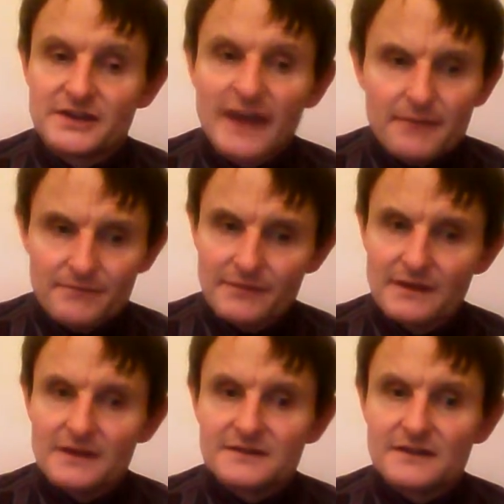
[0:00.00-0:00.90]
Okay,
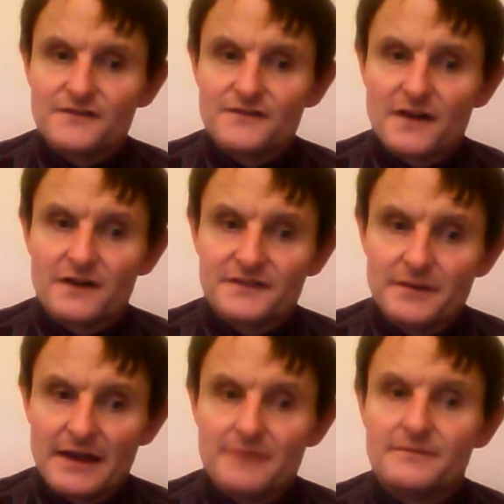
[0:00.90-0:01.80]
so France, here
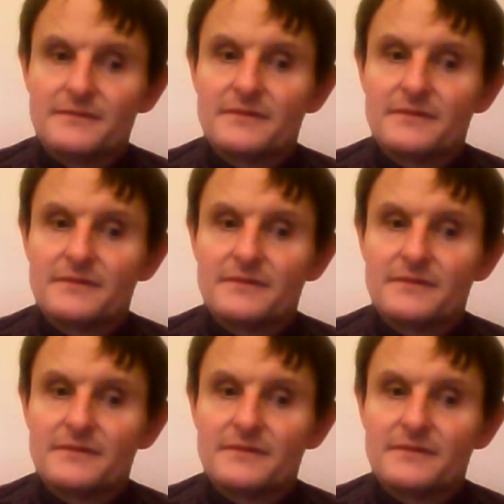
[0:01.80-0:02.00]
we go.